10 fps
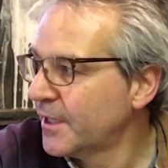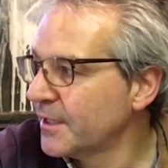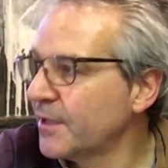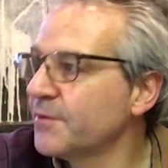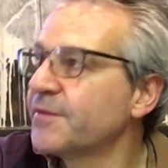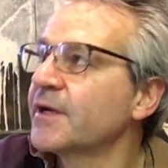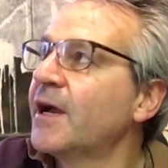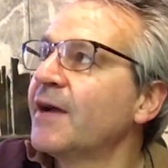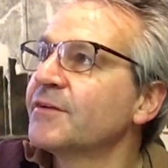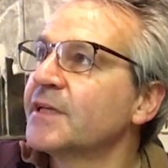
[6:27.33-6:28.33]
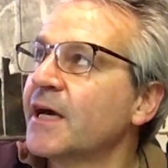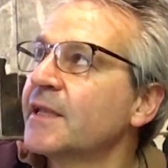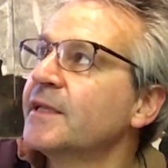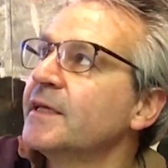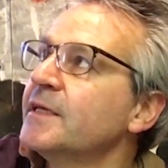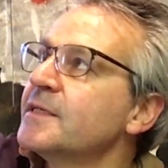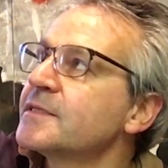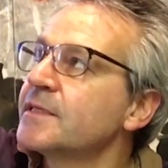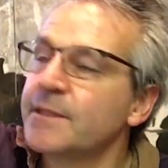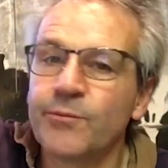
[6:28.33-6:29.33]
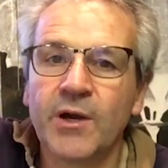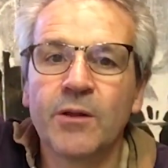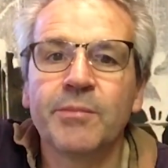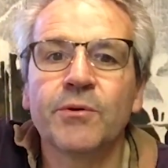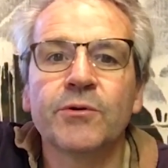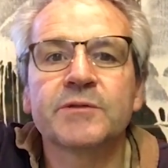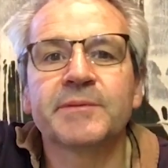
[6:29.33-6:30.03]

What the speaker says: The only thing I haven't done is the well board,